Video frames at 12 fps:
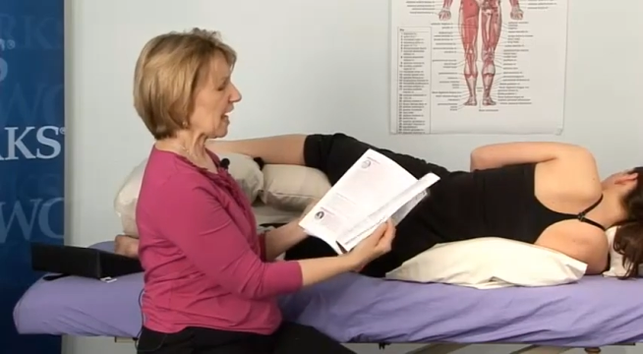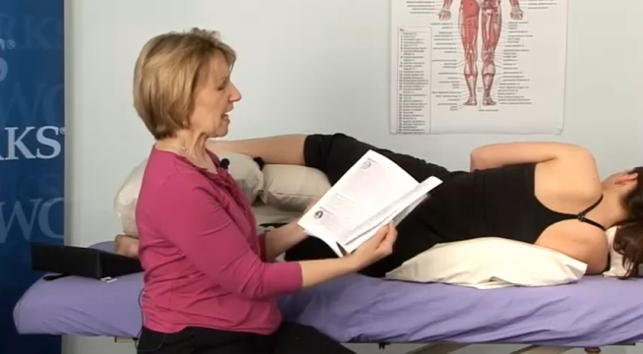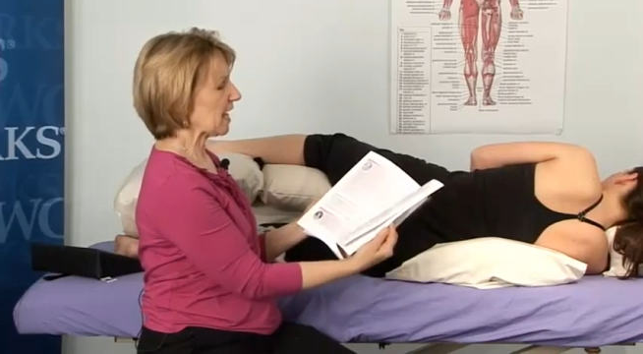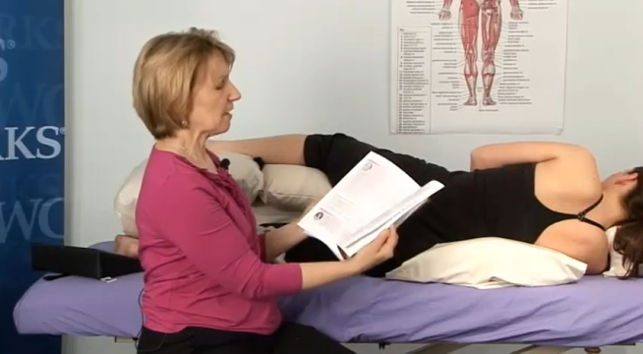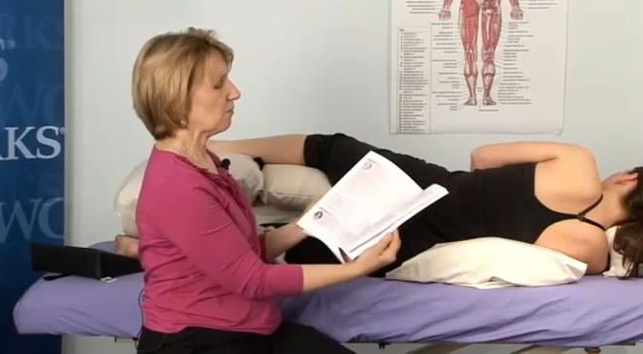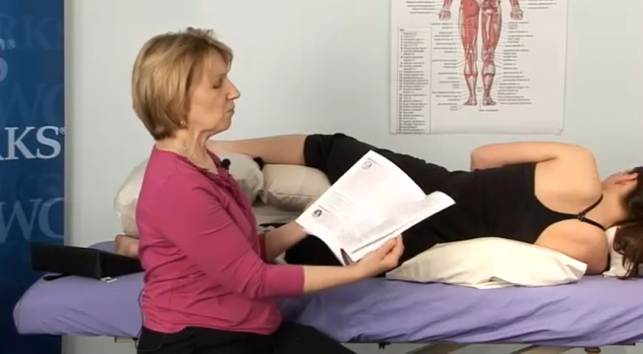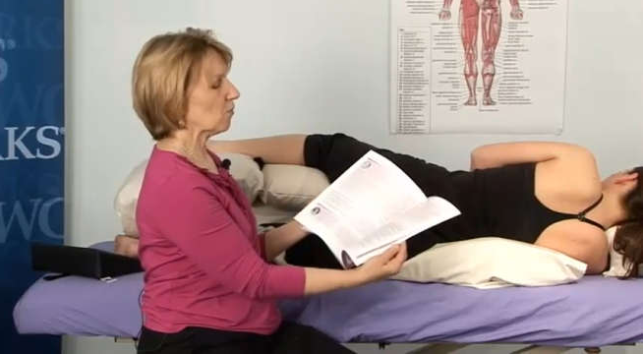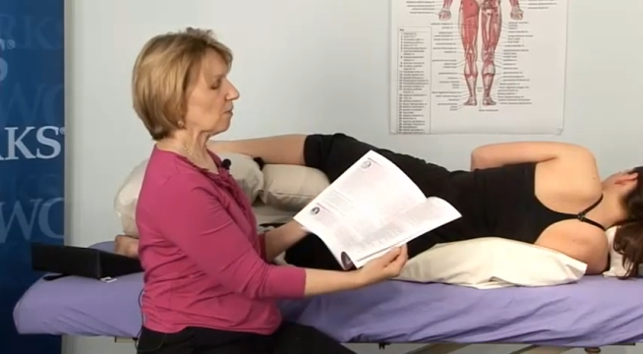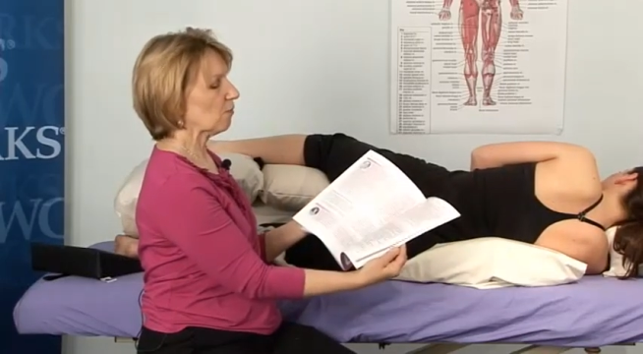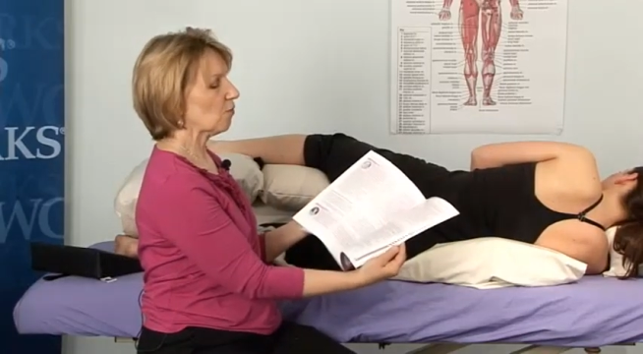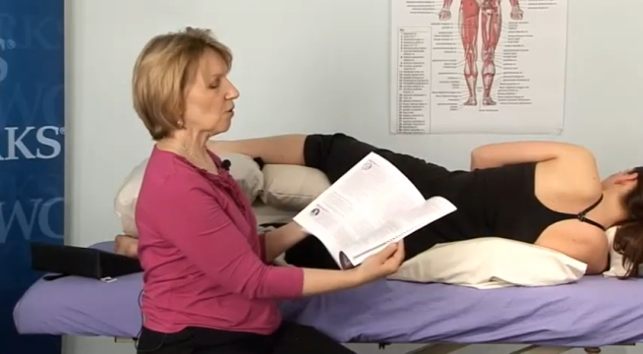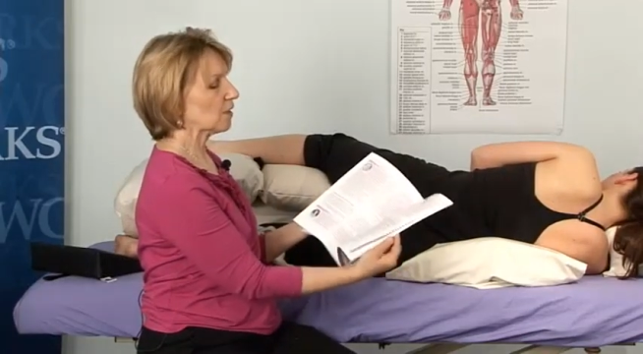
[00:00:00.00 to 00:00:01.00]
and, more
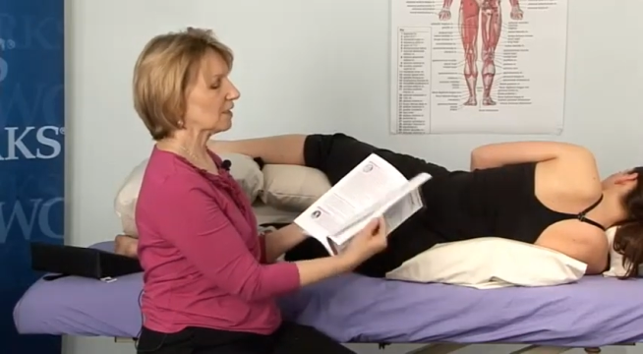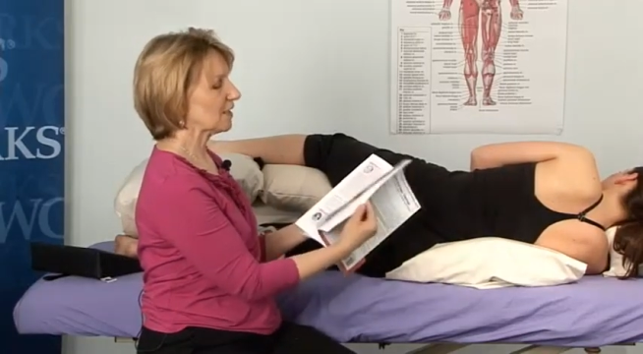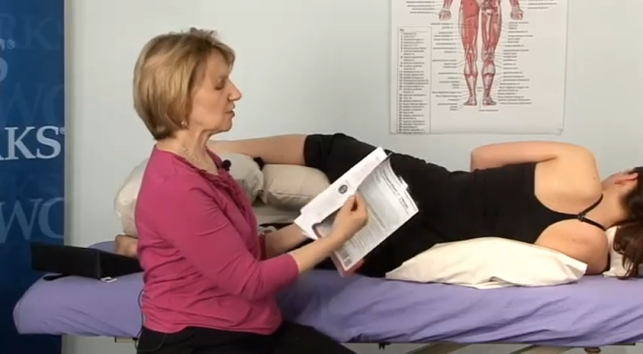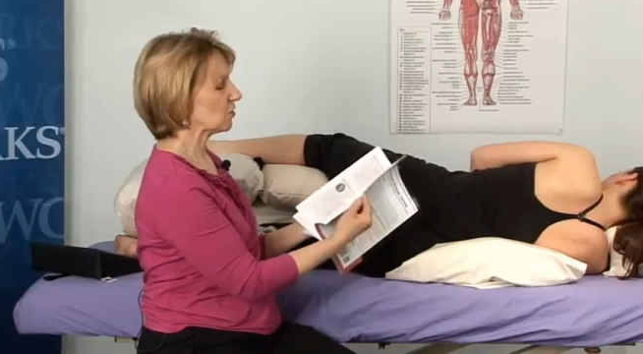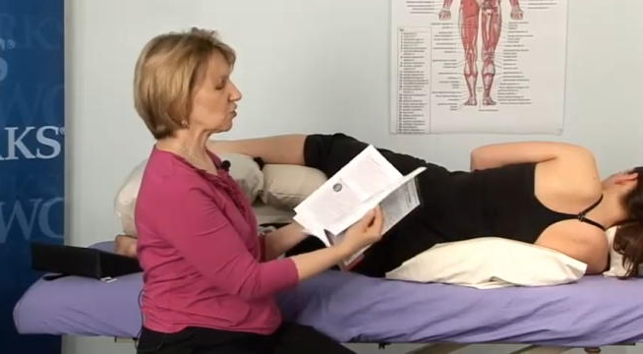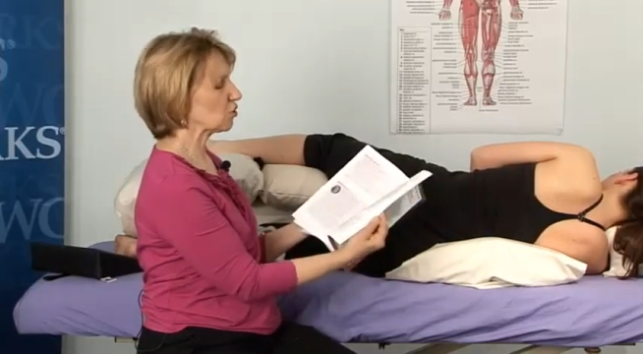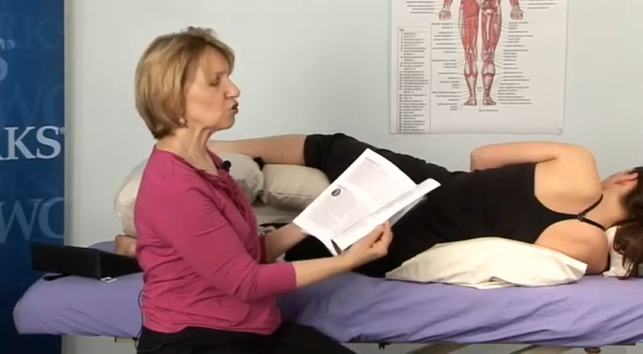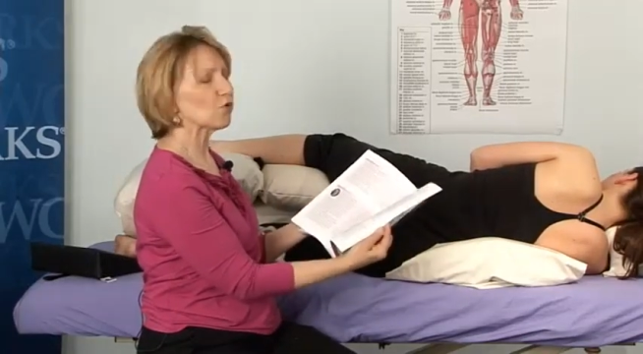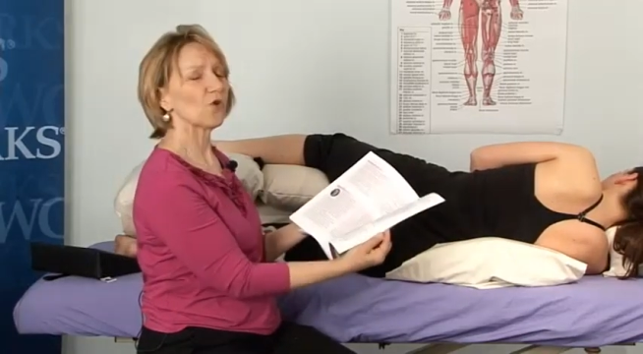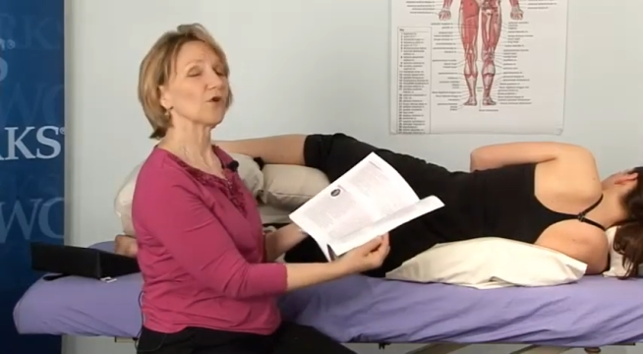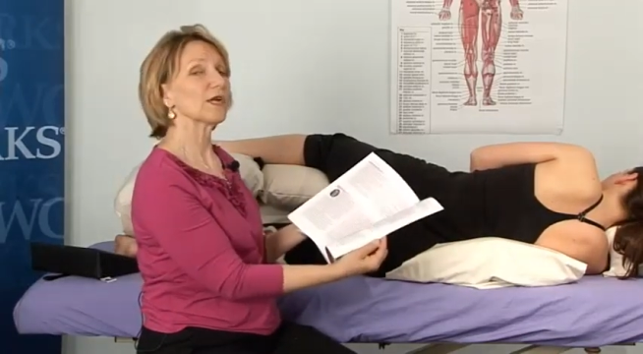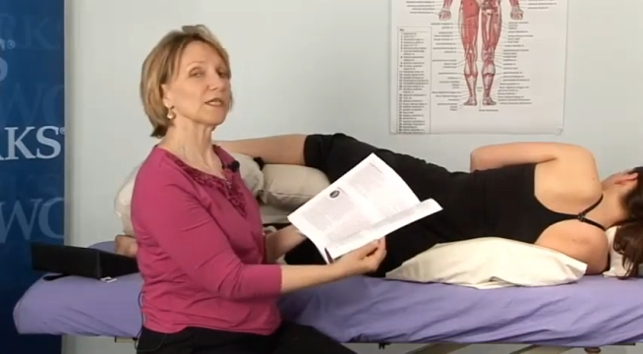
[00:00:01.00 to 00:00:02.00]
importantly, the
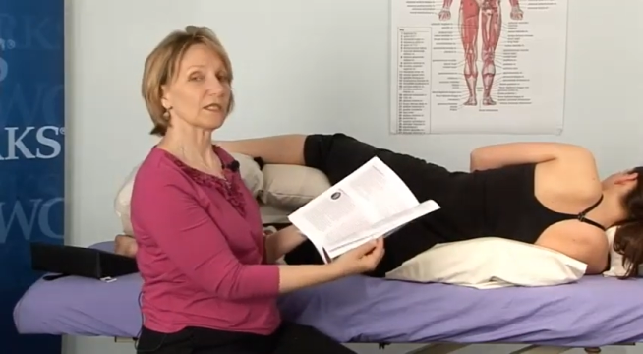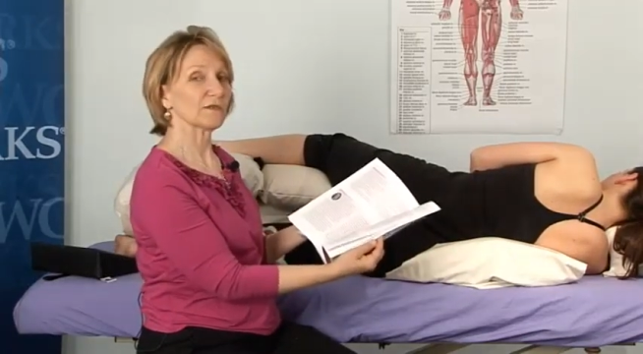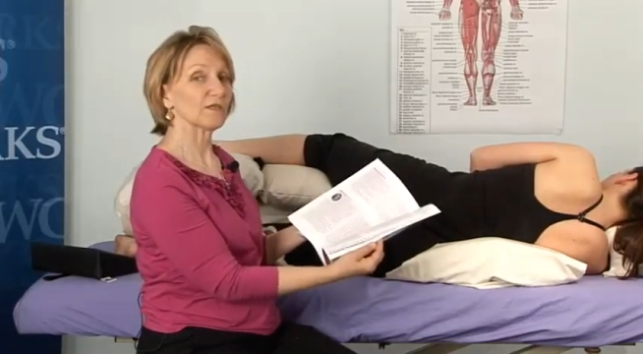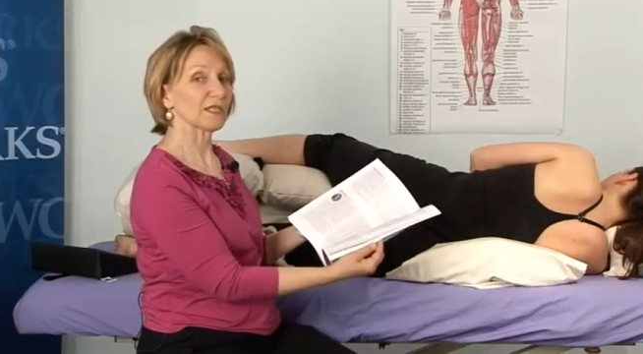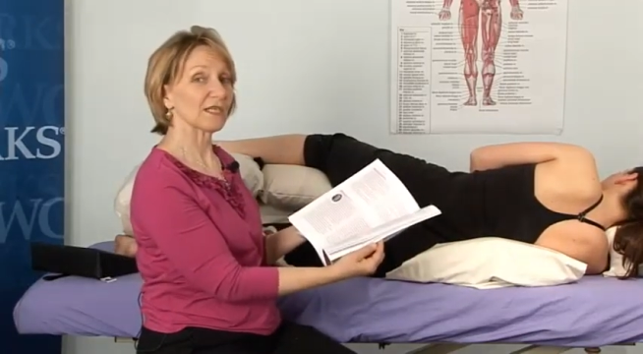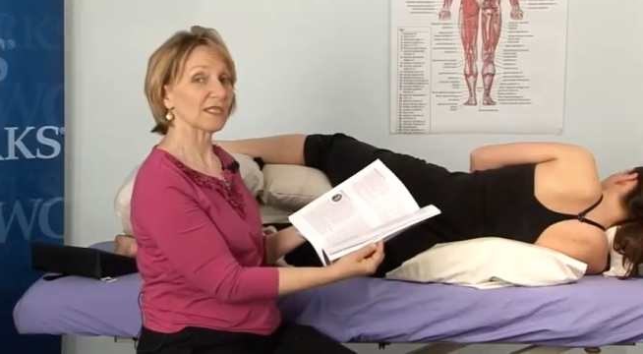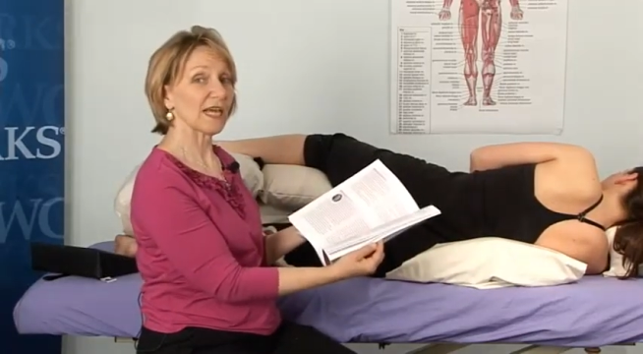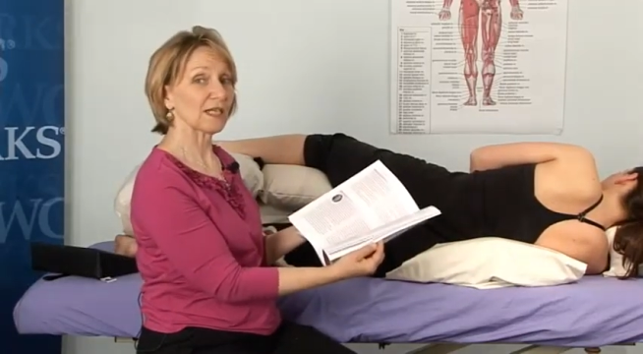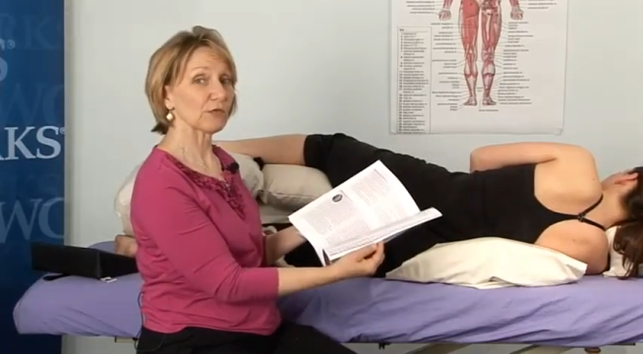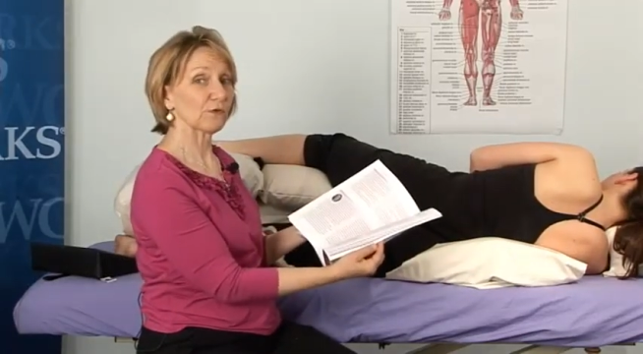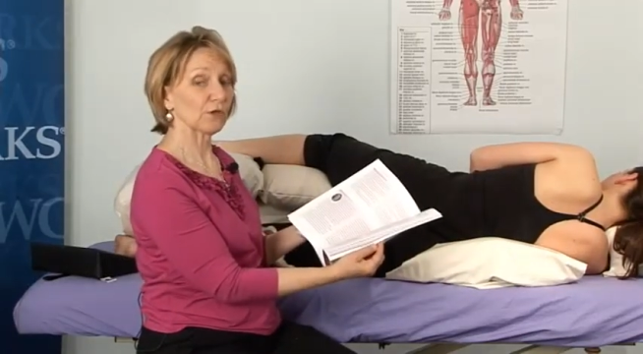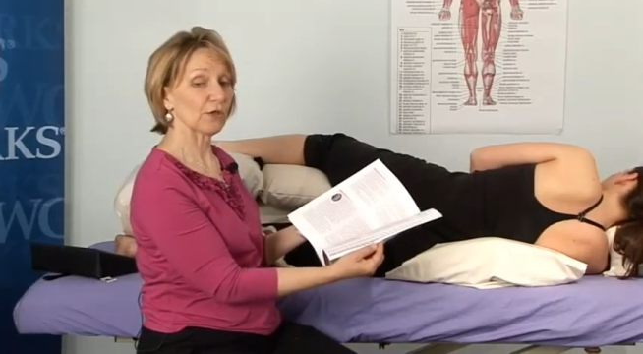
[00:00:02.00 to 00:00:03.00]
stories of
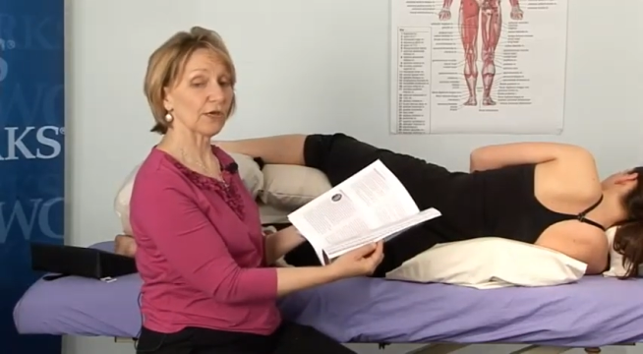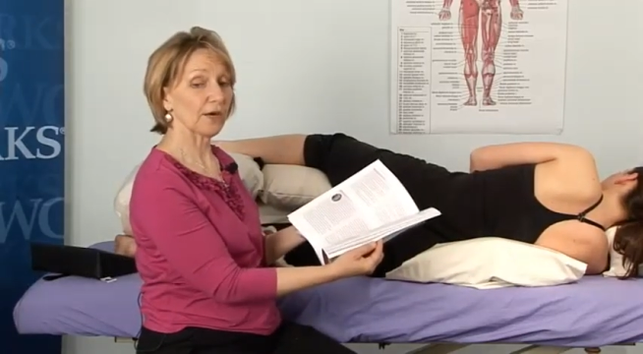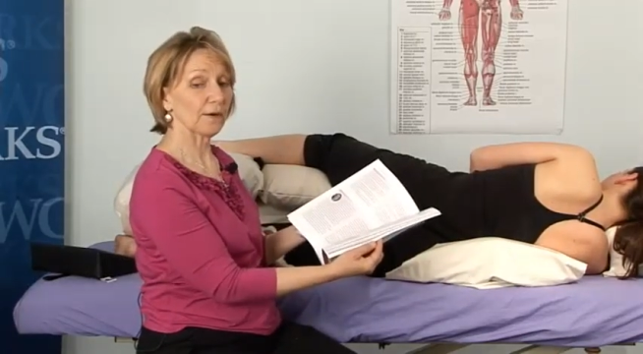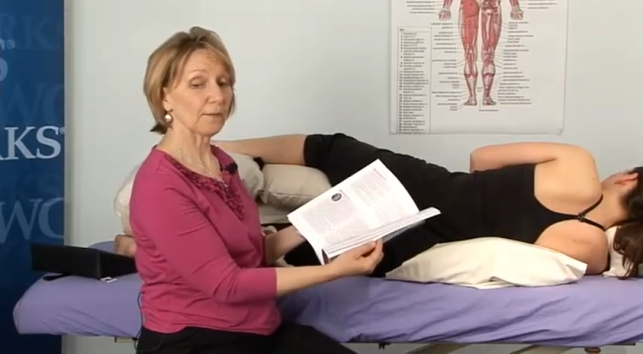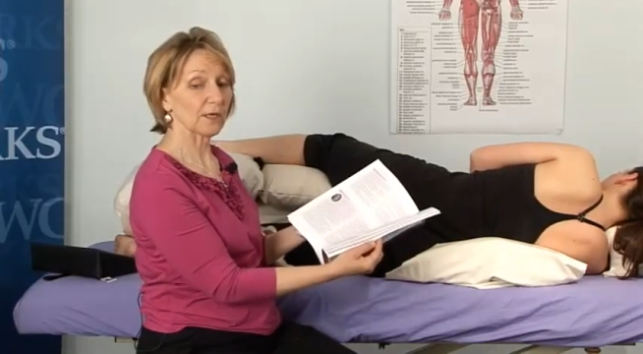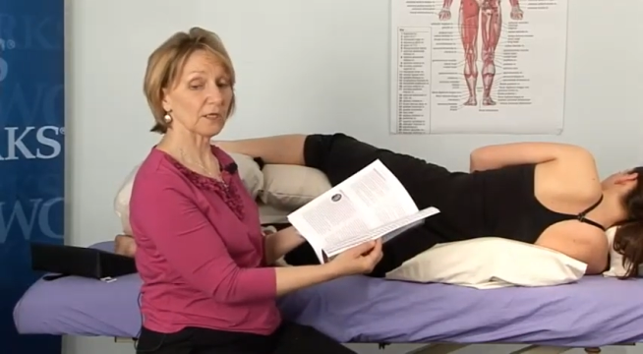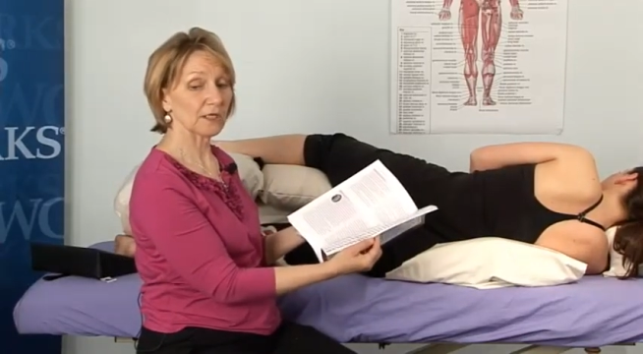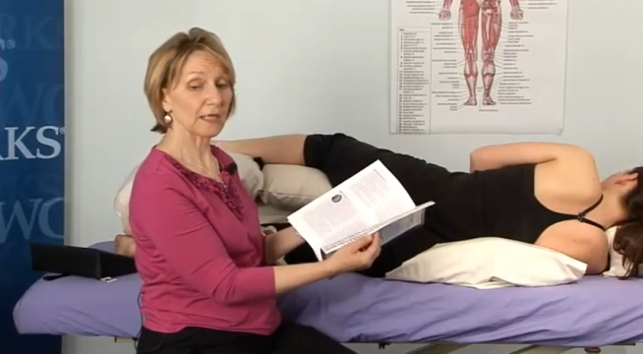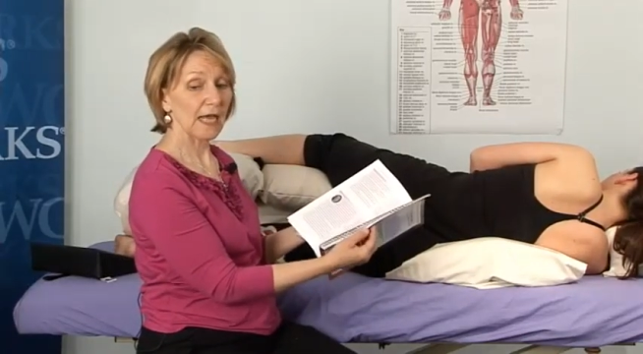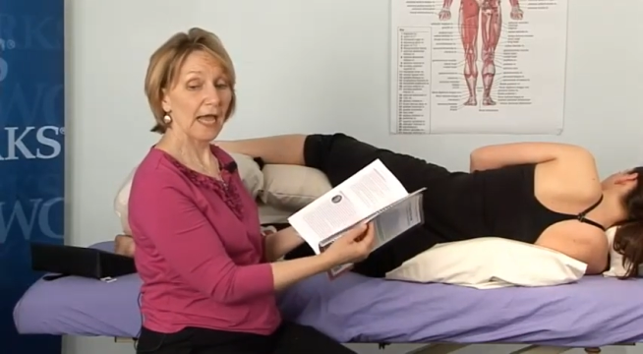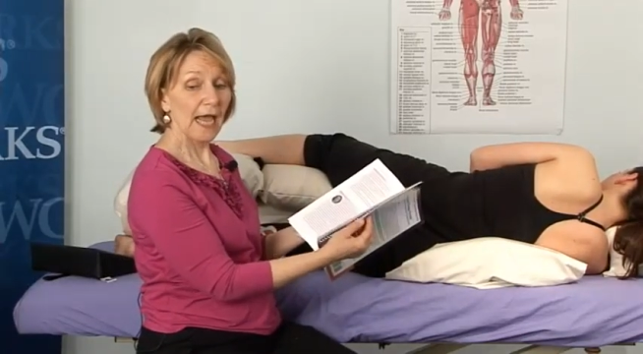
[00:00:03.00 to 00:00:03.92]
successful therapists.